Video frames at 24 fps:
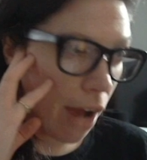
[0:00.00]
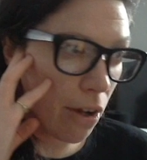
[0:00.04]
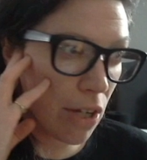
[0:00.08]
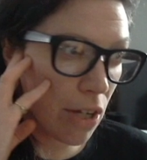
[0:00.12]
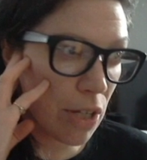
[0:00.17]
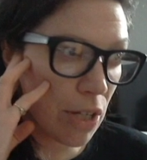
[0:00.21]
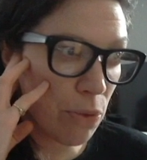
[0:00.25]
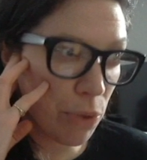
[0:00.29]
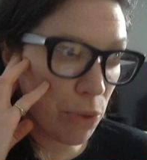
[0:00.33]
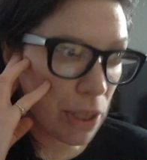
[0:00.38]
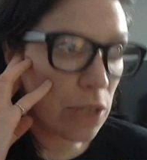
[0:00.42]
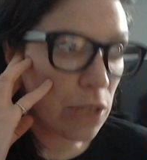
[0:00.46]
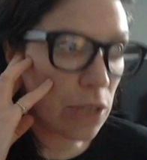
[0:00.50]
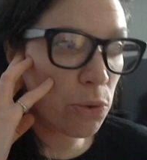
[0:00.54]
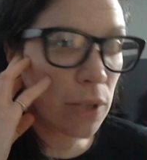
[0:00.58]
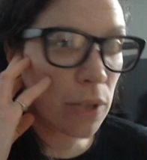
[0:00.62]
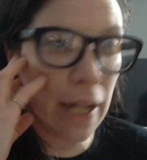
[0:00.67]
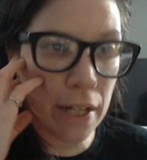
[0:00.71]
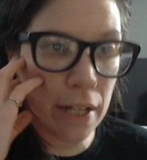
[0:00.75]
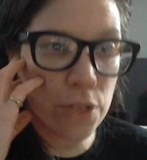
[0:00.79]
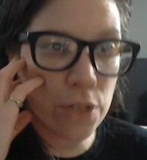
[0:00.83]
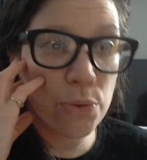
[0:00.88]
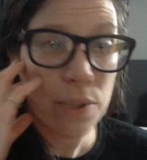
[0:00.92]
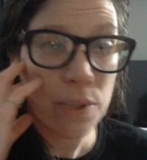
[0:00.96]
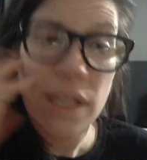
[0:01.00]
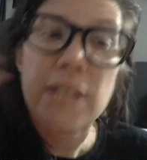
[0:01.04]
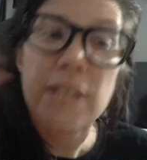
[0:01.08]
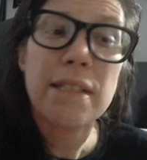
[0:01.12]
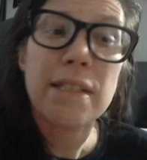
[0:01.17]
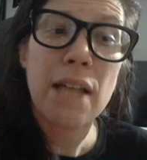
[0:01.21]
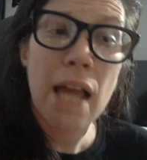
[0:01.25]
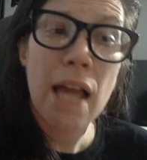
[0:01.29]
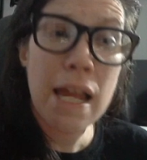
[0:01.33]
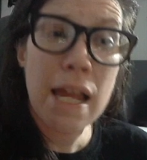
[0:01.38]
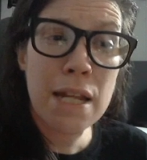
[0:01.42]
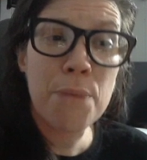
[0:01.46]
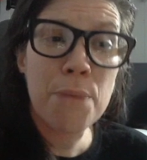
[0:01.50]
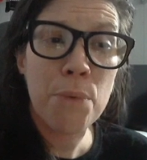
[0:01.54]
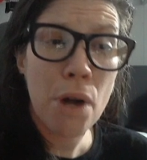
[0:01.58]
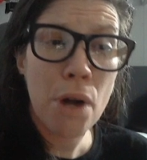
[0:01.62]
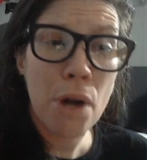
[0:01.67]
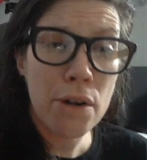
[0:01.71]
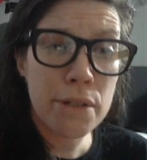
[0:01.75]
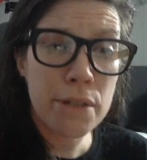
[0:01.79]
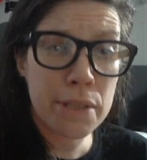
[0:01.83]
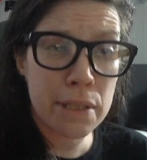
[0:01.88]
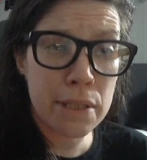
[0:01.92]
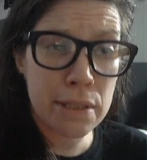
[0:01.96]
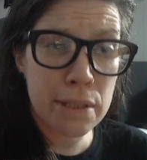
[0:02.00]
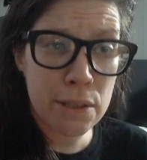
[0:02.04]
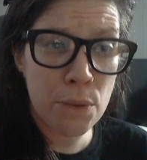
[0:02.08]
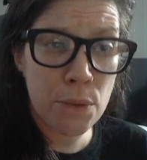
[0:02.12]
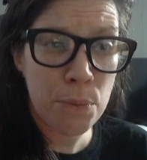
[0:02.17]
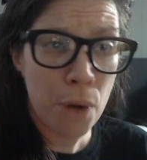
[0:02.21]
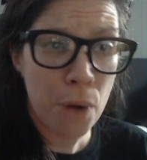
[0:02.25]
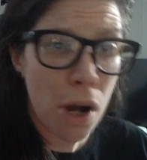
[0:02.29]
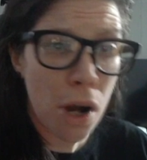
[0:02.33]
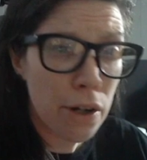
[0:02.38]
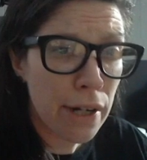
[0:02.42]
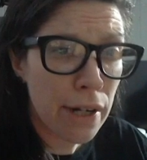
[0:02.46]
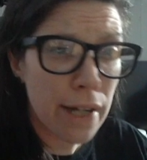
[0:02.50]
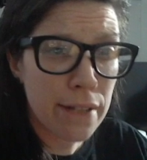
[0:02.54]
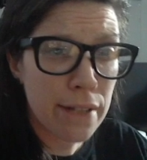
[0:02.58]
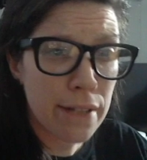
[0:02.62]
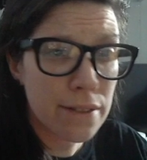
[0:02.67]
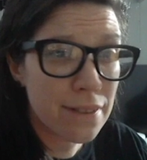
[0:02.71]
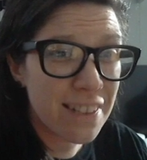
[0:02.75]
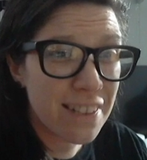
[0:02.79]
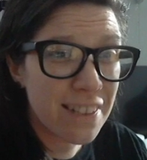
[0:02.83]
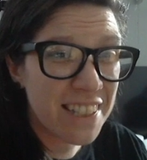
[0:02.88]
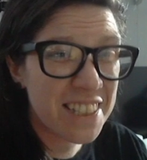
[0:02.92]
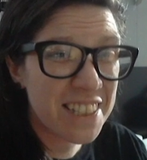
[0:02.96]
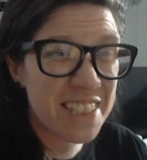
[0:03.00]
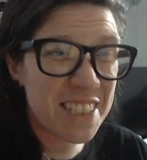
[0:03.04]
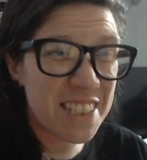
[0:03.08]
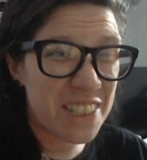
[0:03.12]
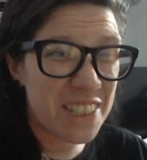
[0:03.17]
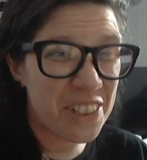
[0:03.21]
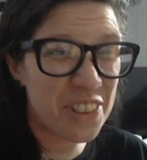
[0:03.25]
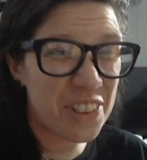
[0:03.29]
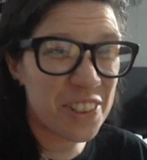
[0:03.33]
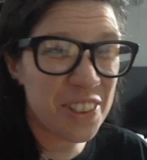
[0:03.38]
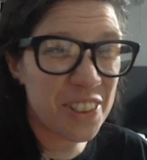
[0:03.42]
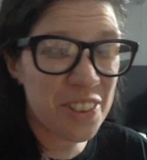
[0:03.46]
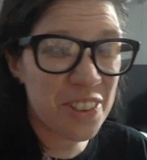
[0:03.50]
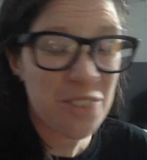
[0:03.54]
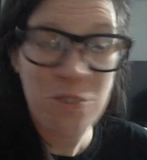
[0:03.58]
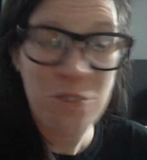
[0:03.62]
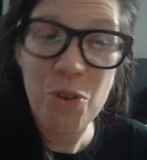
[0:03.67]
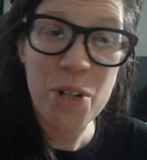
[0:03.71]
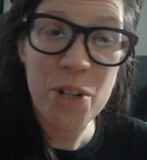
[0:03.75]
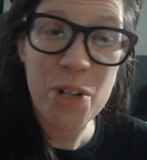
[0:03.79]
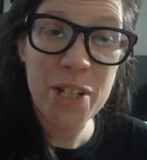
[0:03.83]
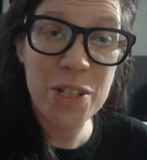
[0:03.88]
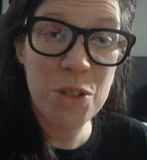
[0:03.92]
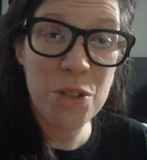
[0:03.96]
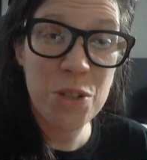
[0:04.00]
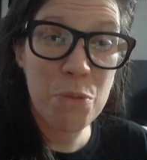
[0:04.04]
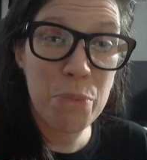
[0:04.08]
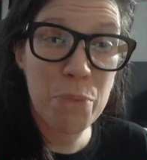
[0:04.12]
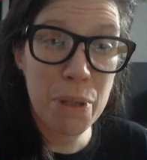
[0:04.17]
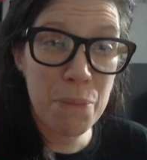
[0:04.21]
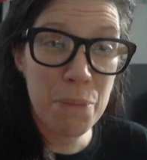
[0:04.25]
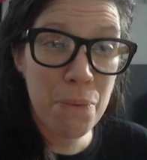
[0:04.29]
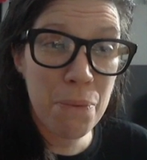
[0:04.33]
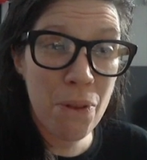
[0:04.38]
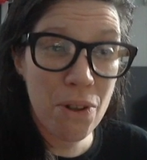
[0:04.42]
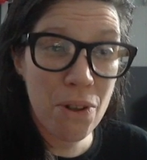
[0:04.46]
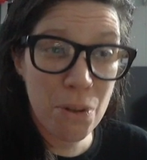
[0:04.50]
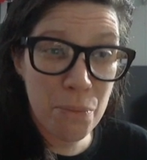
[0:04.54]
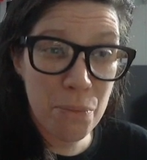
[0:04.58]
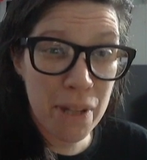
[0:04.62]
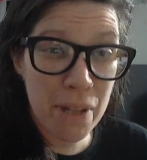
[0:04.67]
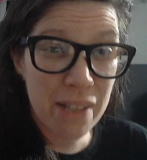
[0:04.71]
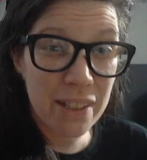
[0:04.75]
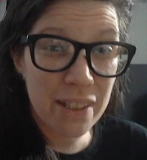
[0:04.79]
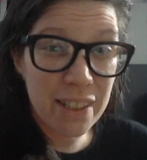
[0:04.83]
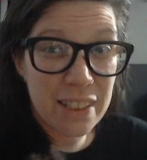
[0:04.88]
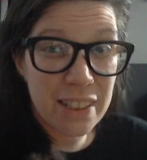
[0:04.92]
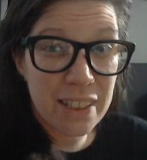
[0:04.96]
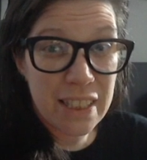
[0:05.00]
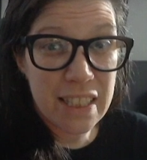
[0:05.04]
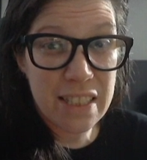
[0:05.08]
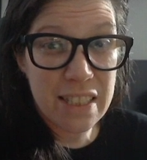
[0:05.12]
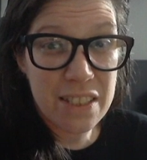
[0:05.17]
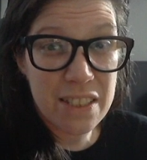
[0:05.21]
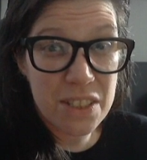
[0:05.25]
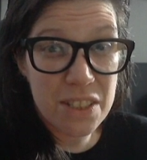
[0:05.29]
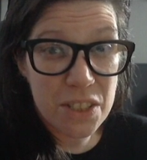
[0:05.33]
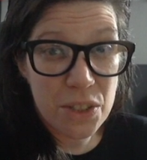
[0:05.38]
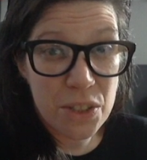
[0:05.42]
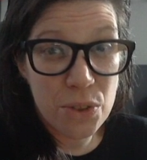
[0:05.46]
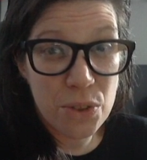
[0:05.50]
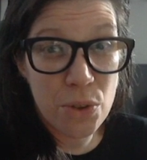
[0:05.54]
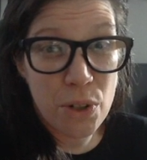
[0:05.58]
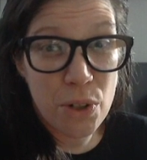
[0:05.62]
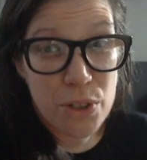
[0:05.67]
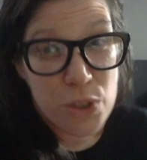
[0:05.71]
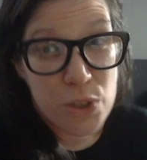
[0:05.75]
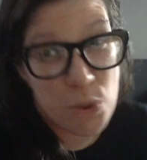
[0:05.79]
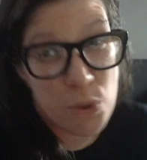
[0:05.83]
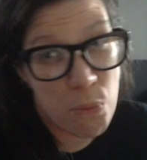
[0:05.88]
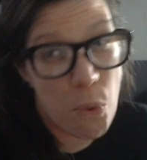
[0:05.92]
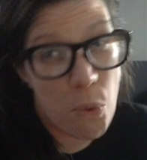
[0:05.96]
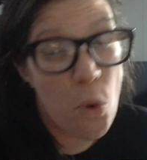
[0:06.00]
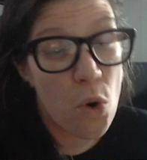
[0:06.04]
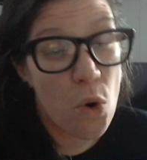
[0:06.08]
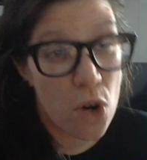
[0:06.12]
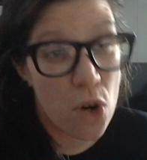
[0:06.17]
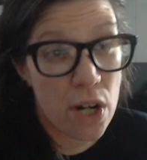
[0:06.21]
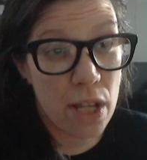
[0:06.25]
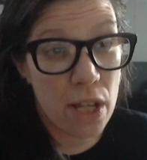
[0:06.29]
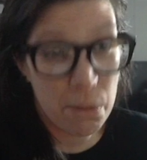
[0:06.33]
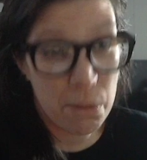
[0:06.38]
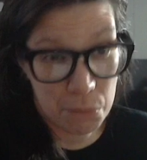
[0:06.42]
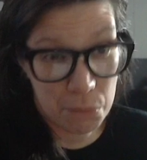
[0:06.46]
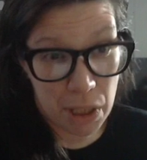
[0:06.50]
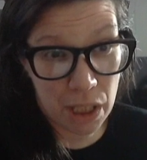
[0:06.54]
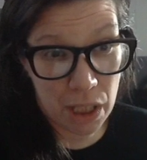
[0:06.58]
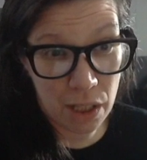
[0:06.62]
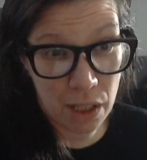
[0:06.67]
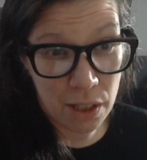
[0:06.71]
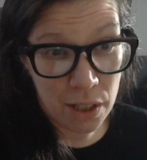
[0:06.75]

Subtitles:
with this one, I had to realize any progress is still progress. That's still 42 people on a mailing list who are supporting me.